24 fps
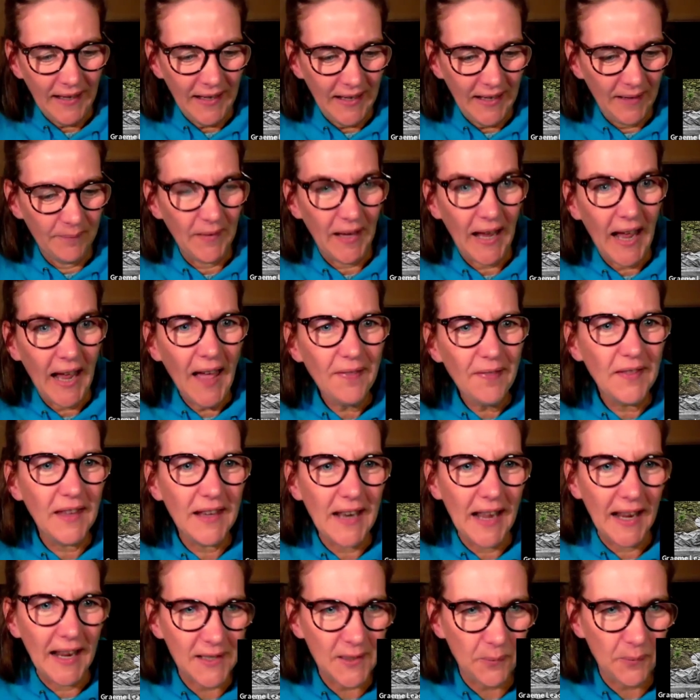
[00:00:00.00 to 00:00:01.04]
Um, and
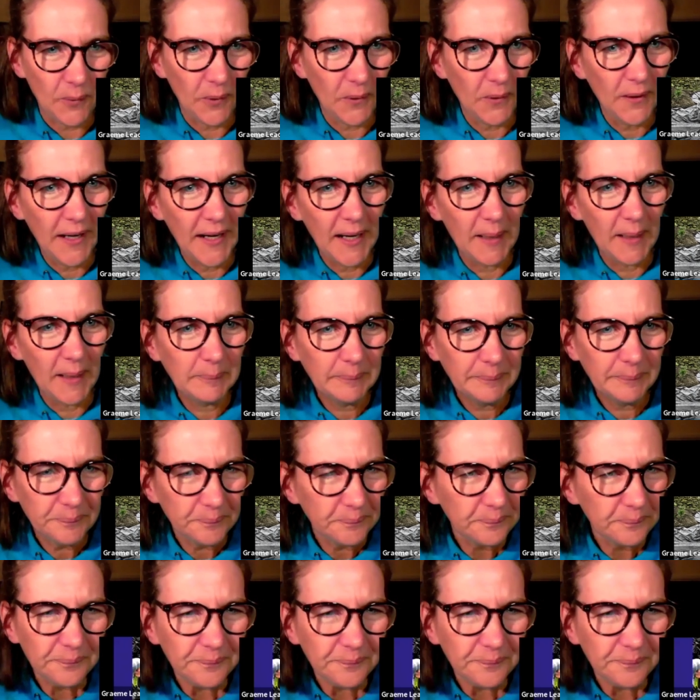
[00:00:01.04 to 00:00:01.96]
the next one, Graham.